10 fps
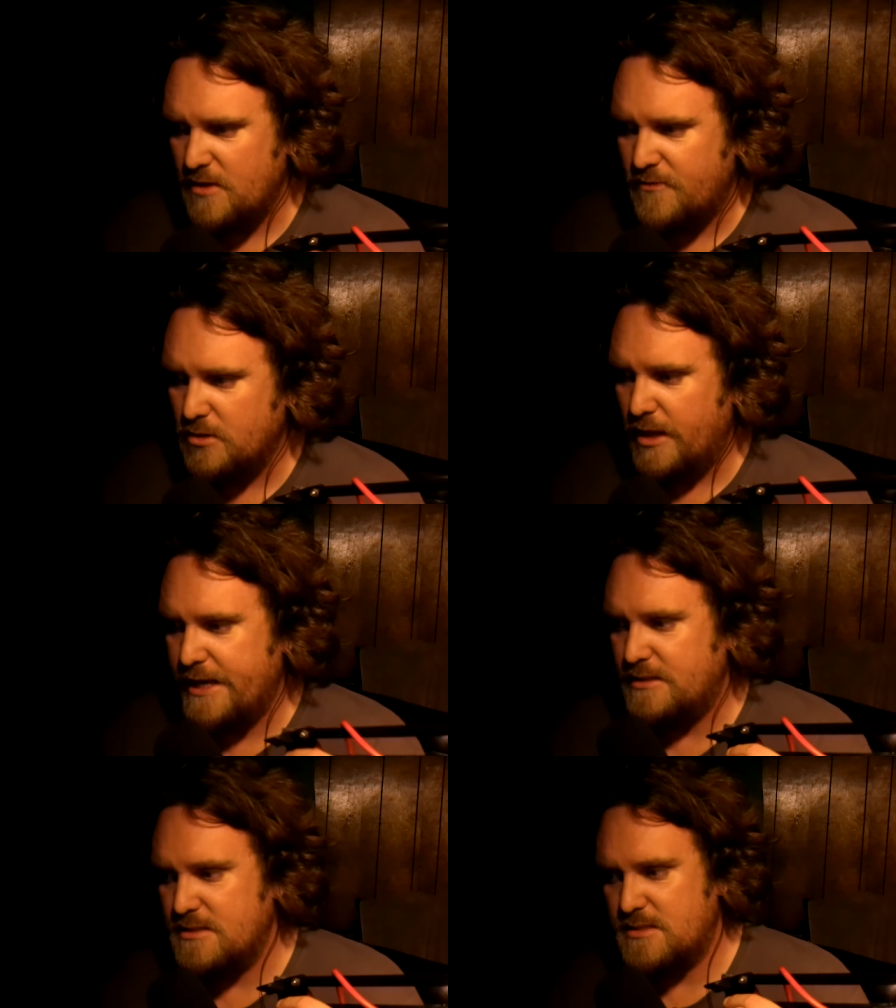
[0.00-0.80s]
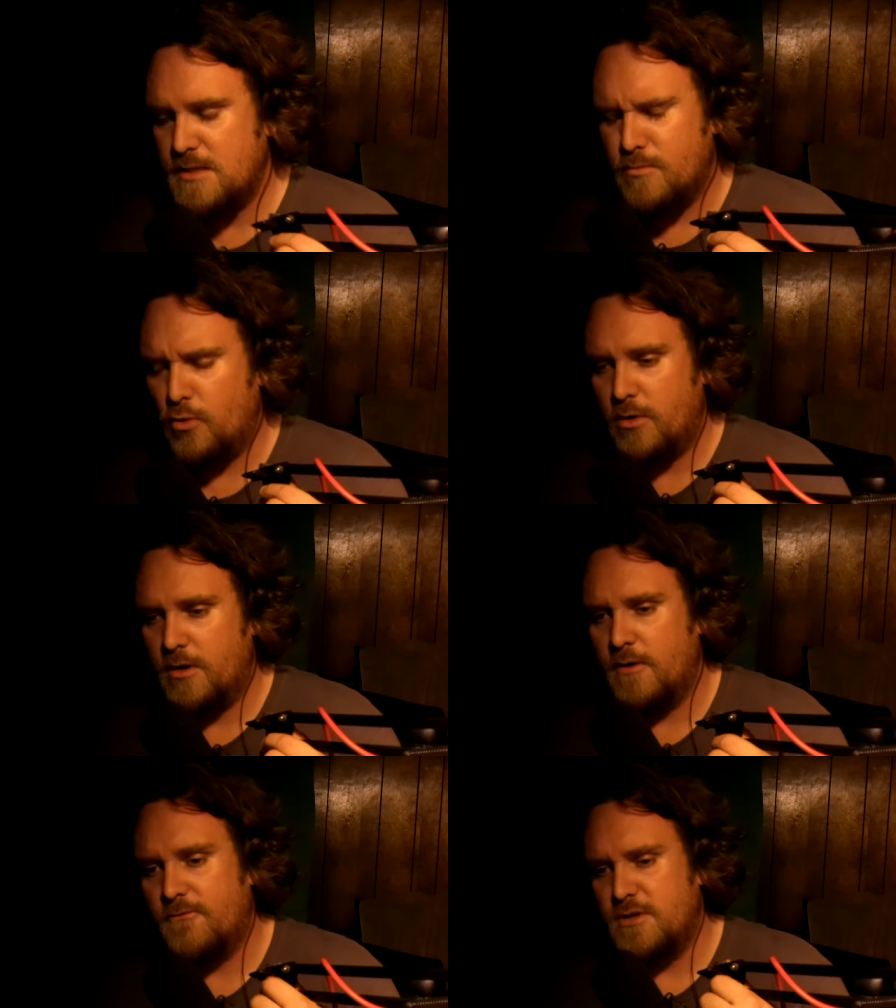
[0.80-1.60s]
If you'd like to see more
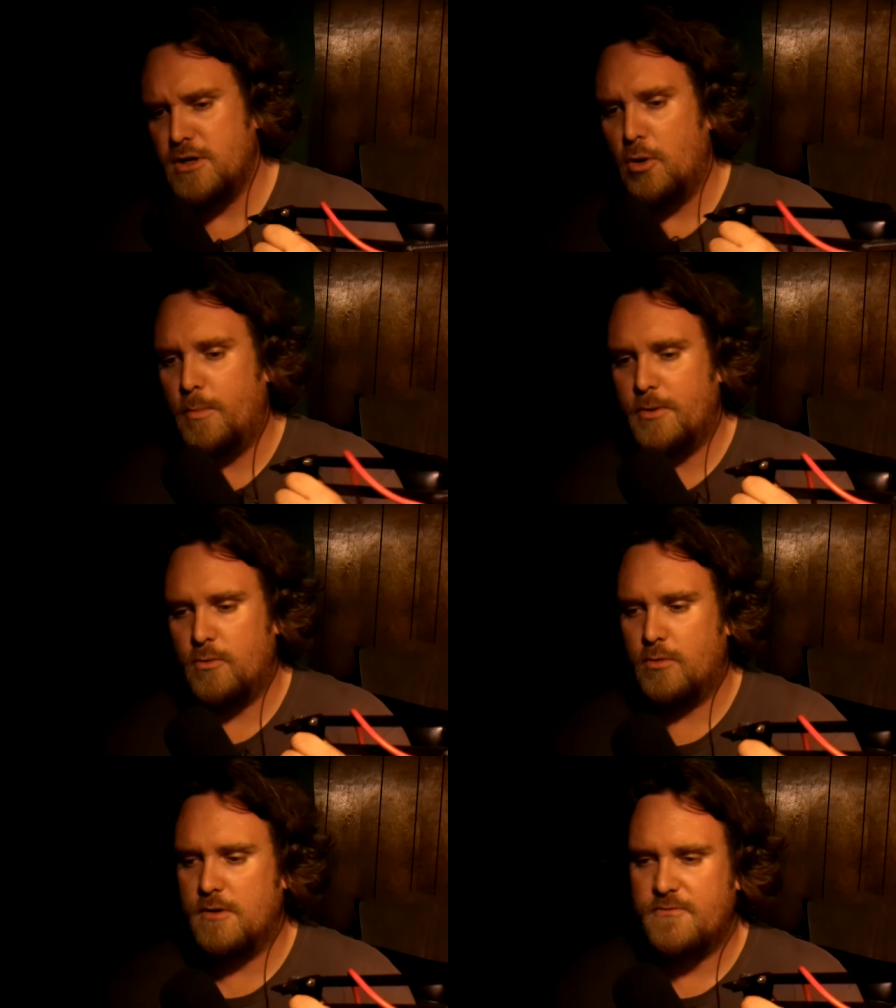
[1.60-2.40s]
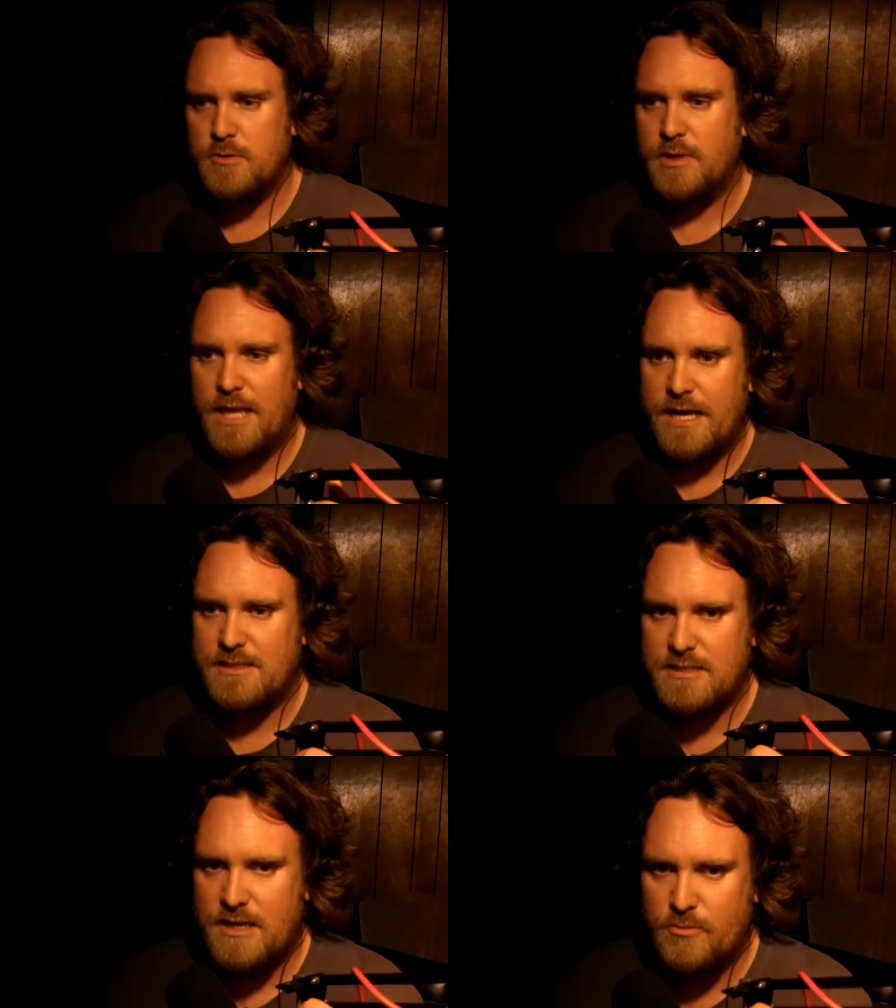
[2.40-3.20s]
of Nope or if you would like
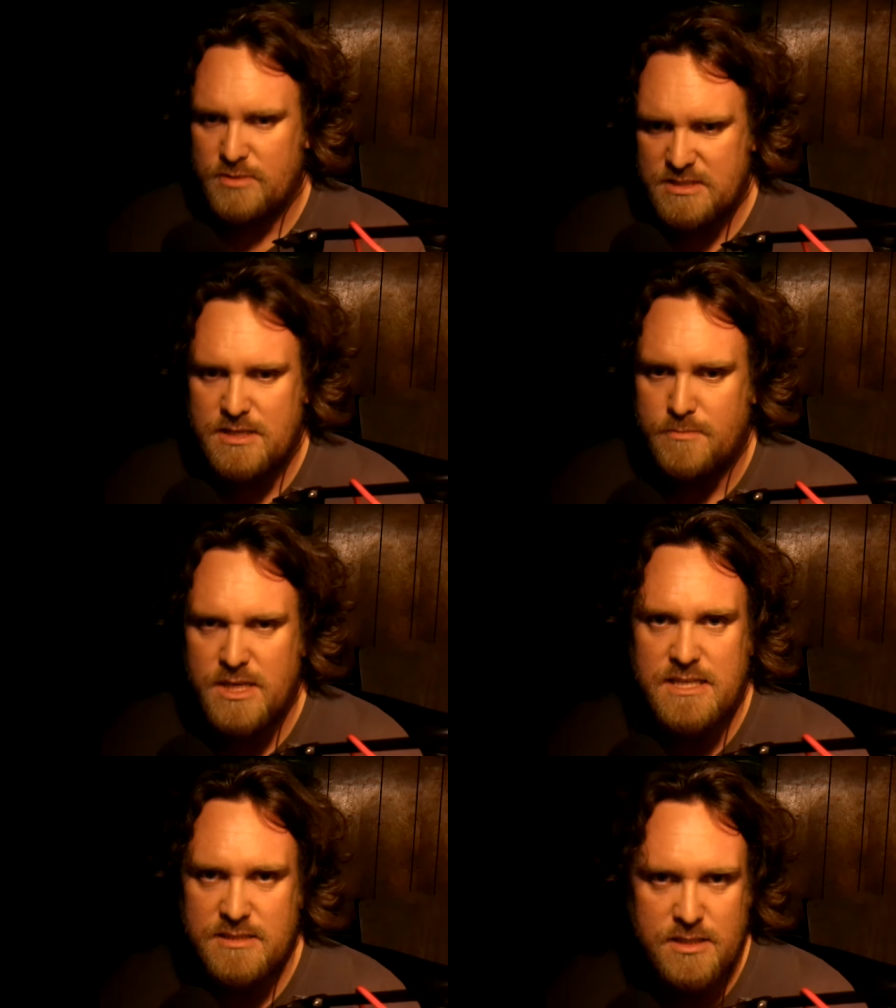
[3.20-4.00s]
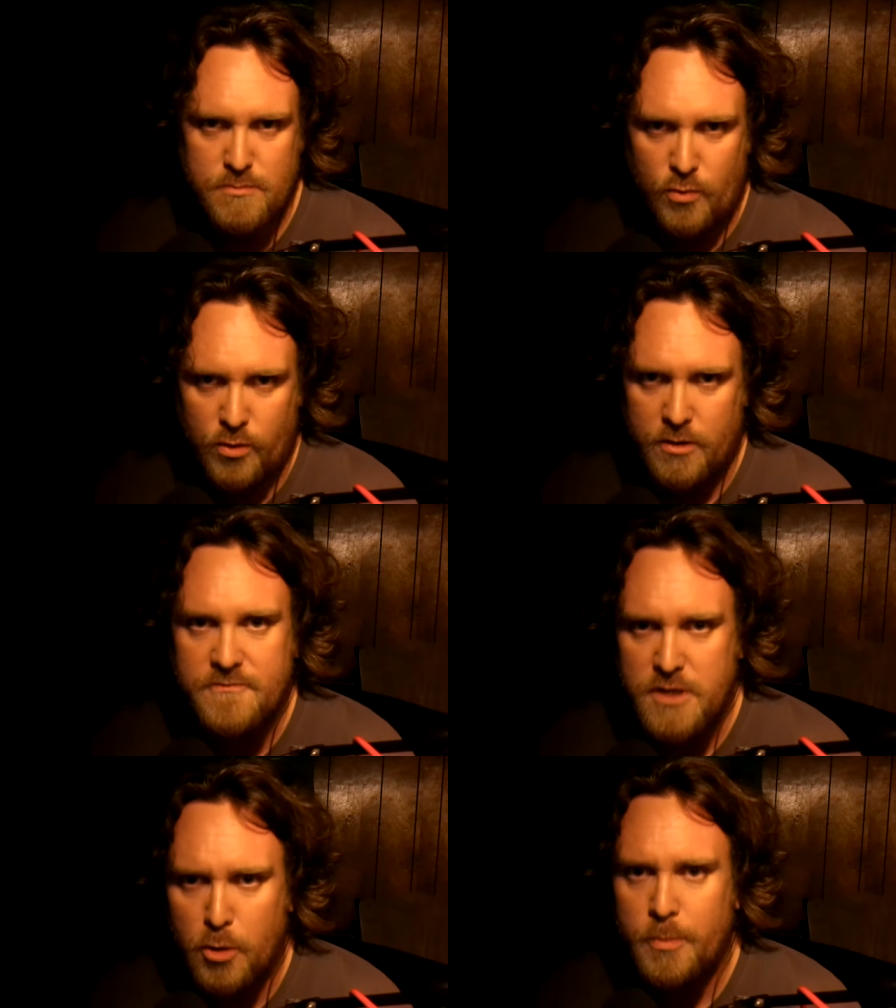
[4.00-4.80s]
to see me see more
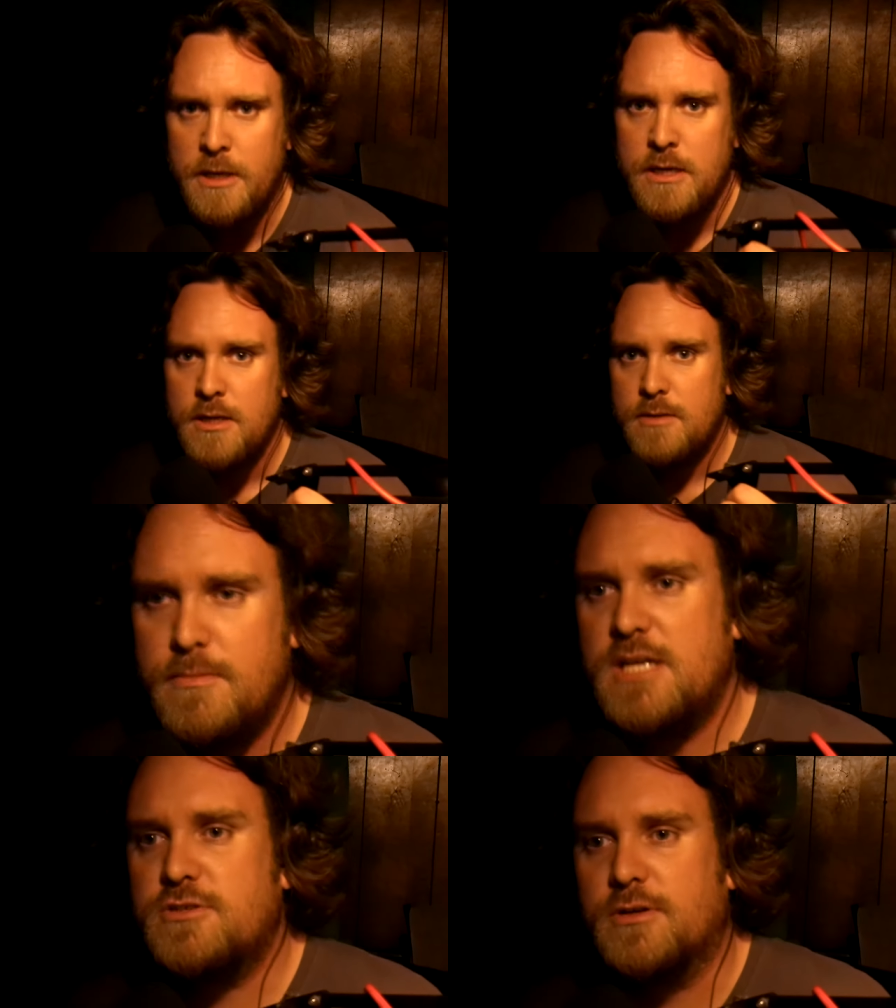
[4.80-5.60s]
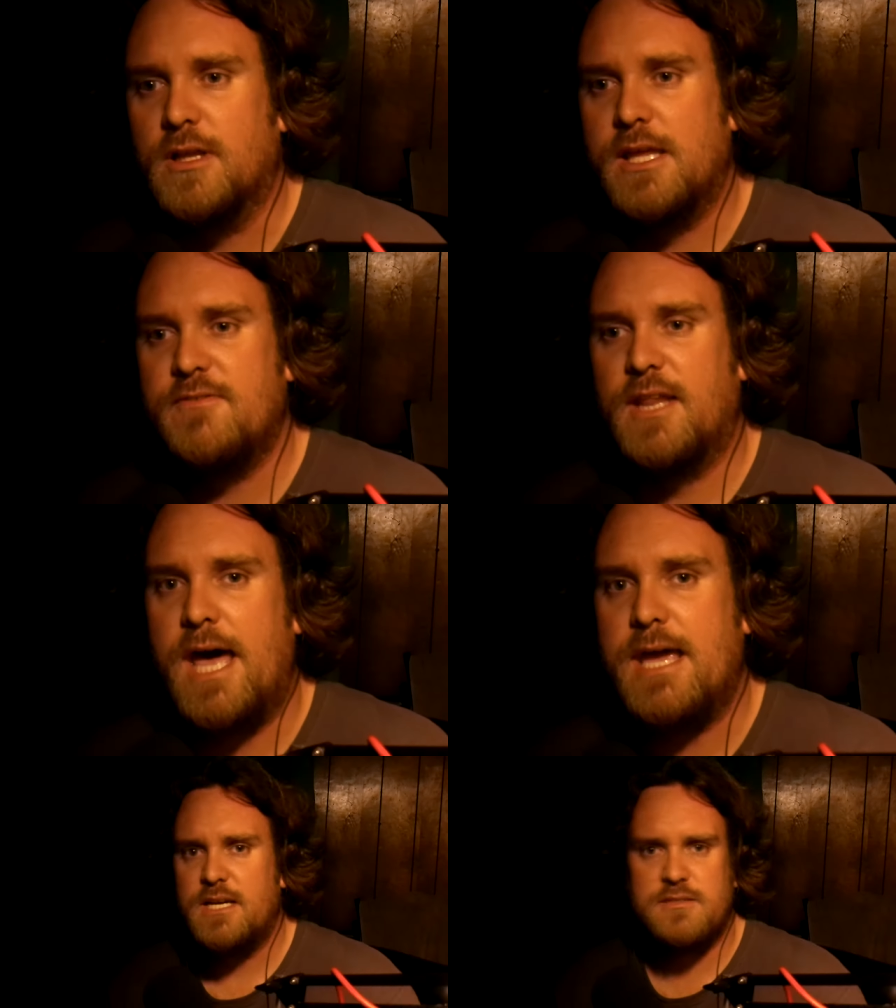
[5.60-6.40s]
of Nope, make sure to leave a
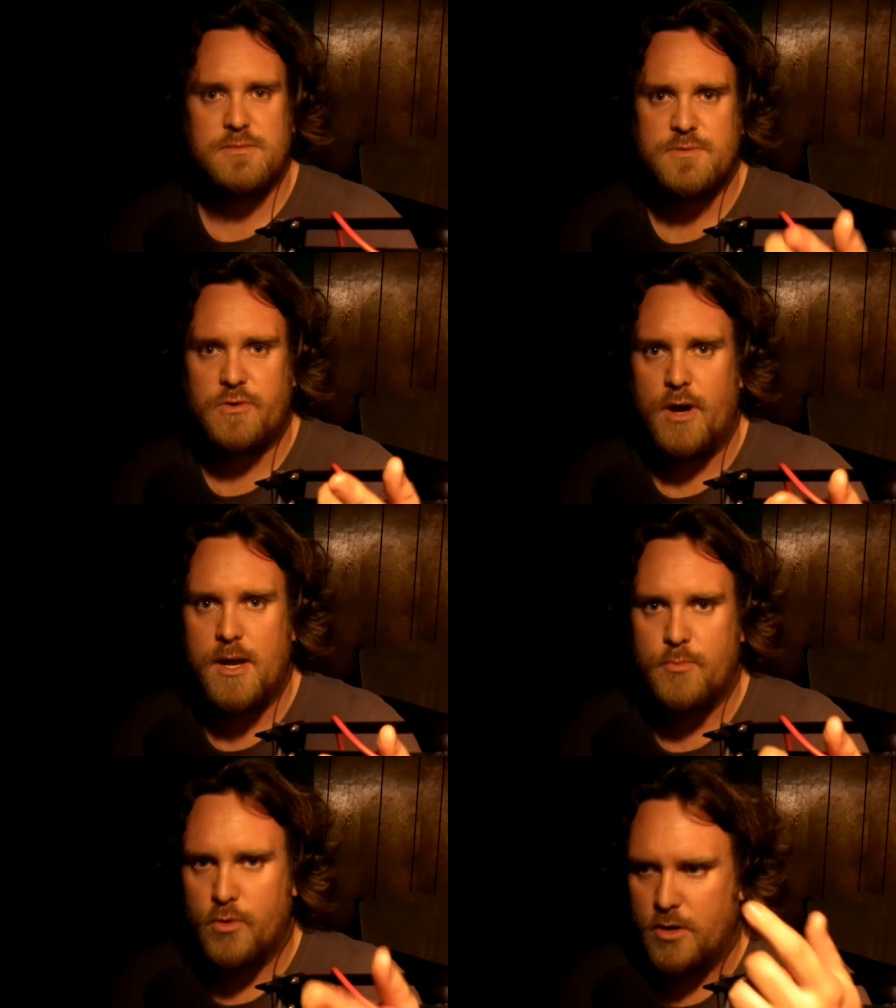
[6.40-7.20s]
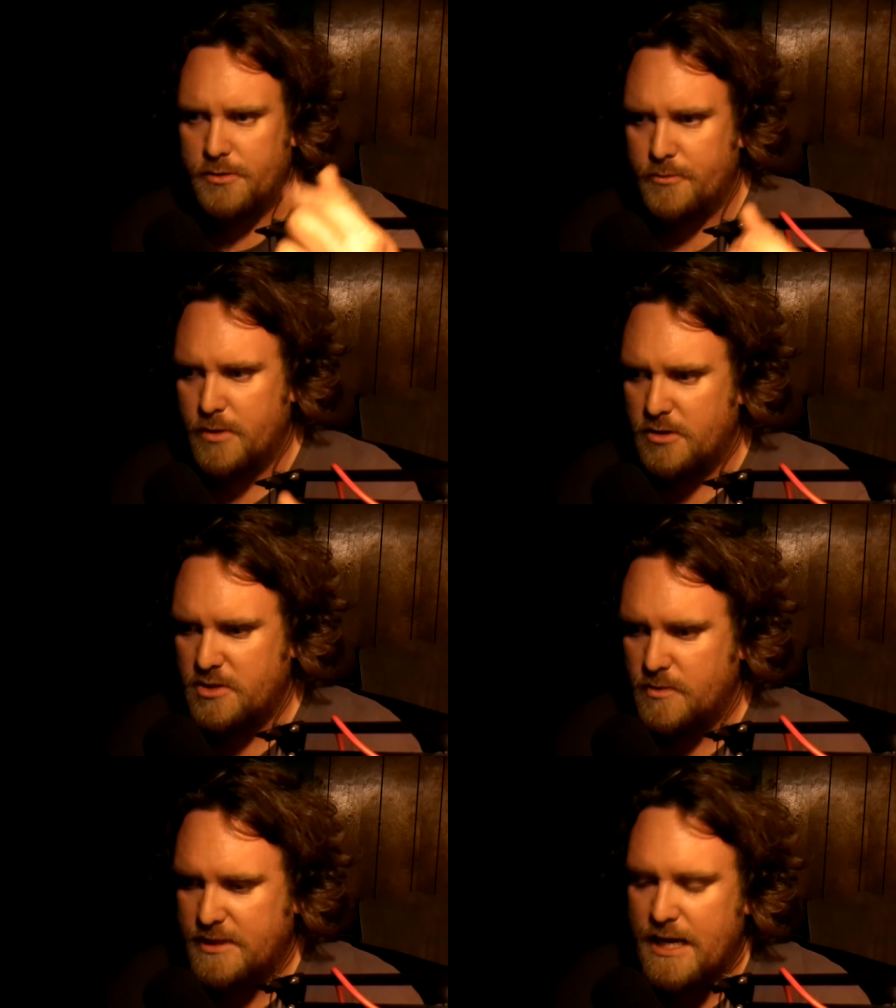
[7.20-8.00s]
like and subscribe. We're on the road
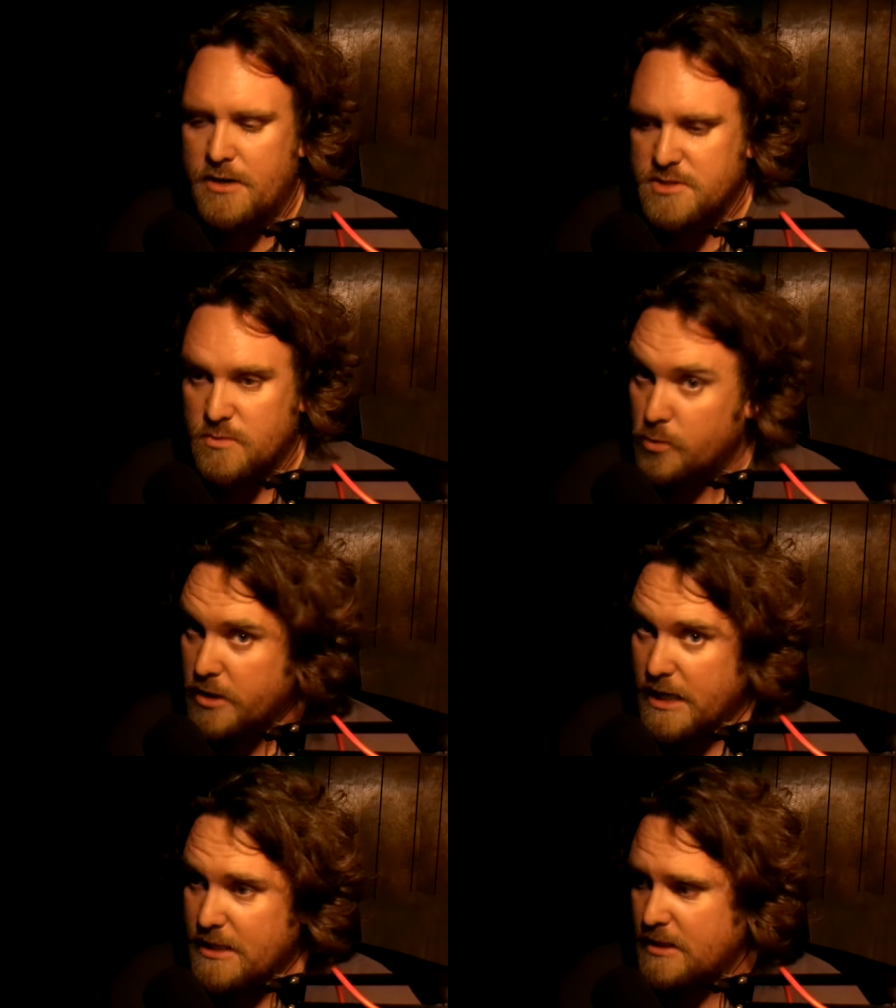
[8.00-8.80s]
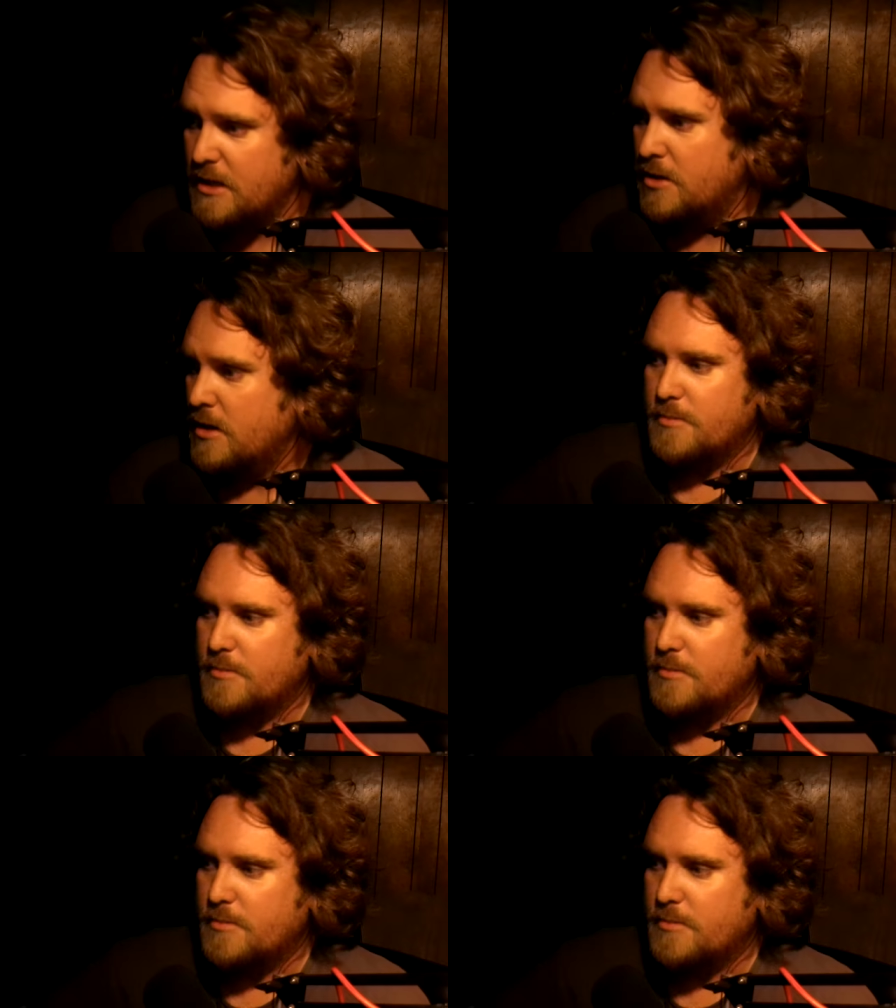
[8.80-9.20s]
to a thousand. We're getting there.